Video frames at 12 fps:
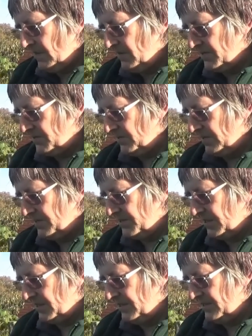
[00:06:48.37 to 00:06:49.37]
else am I going to
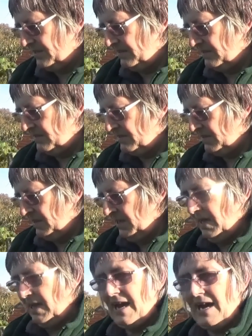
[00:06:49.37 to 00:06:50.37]
say?
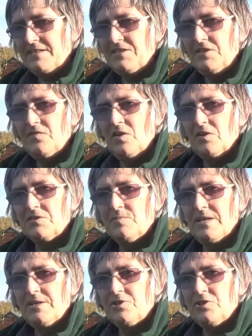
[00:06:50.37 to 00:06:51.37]
And you've got to
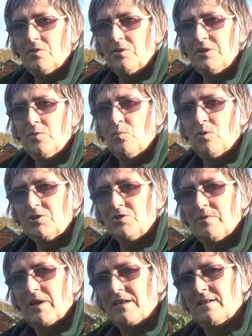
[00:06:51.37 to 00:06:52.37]
make sure you
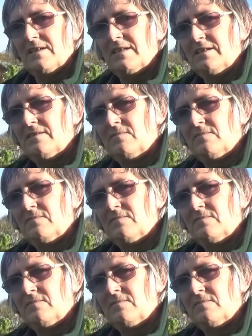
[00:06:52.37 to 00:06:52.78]
water regularly.